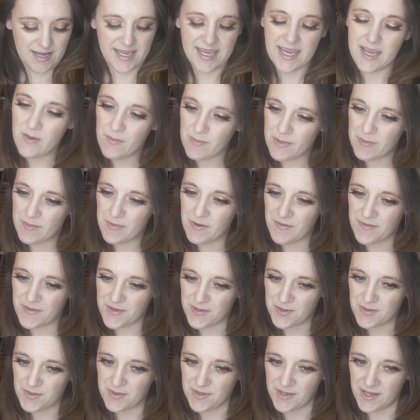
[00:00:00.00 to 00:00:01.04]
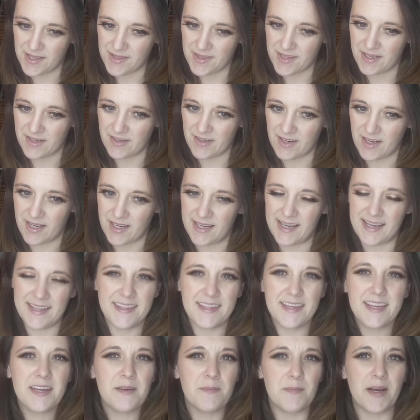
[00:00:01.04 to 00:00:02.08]
I can't remember if this was on there or not.
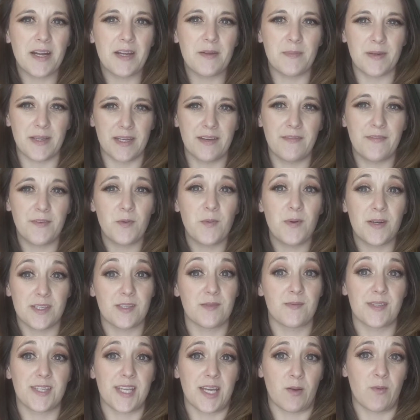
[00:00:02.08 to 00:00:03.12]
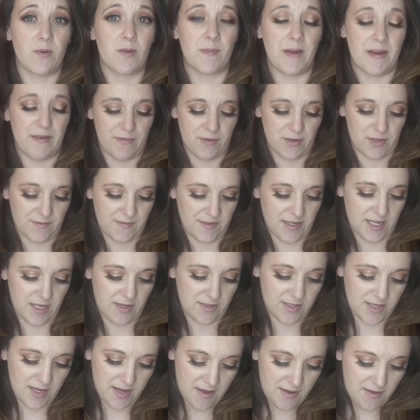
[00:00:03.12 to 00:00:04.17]
I think it might have been. If it was, it was like one of my first
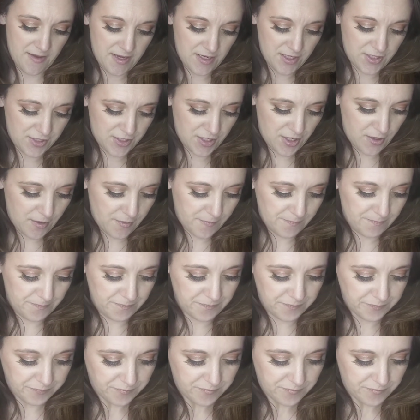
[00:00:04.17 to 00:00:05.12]
videos. So